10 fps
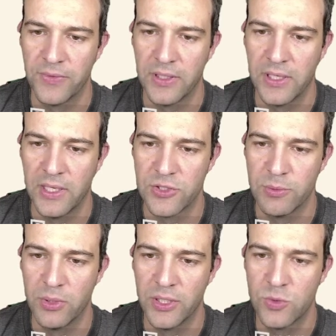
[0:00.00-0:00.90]
As the
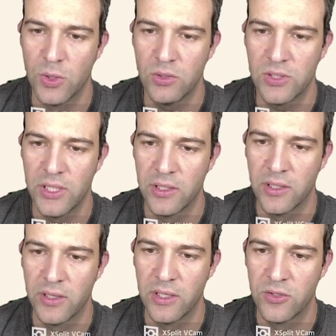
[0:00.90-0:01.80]
blades rotate,
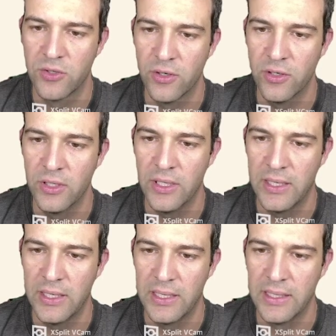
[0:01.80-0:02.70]
they turn
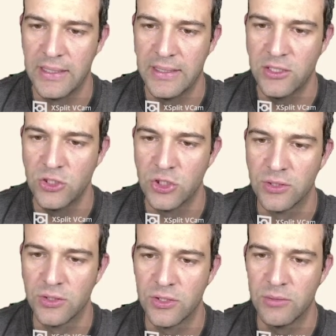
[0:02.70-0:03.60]
an
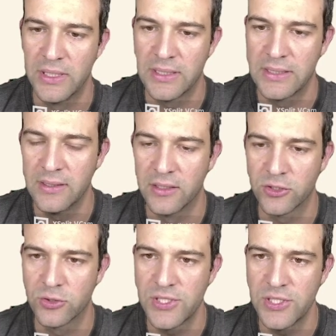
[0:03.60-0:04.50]
engine to make
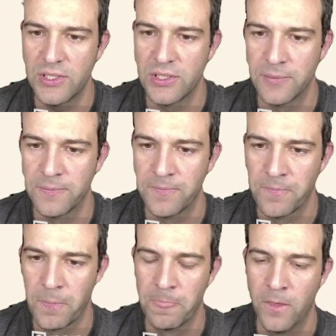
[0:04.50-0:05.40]
electricity.
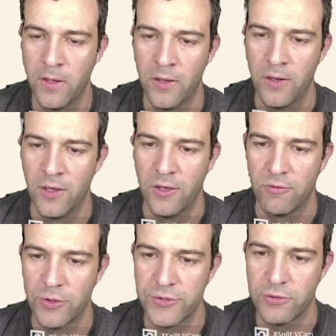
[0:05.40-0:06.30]

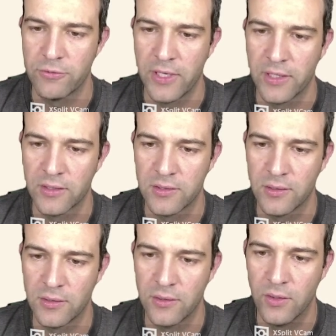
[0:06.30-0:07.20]
Frizzle fact.
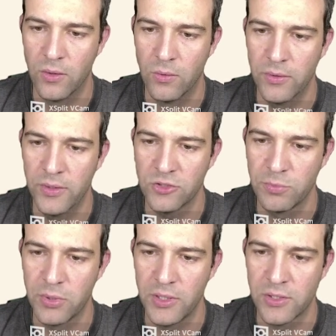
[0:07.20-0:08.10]
The windiest
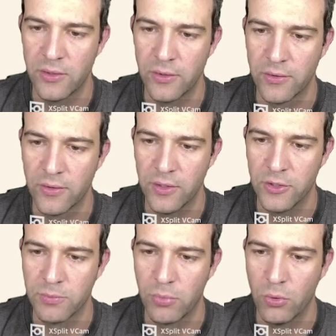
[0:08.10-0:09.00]
place on Earth
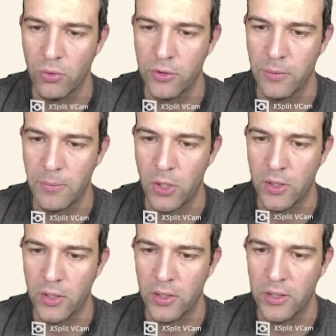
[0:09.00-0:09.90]
is Port
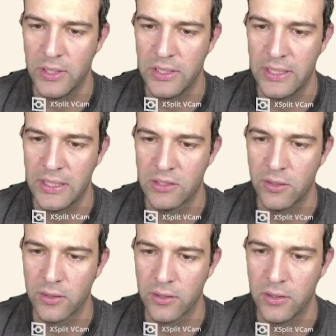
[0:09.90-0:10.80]
Martin in
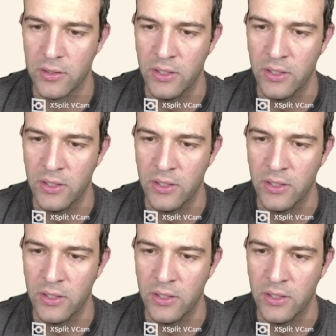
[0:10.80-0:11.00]
Antarctica.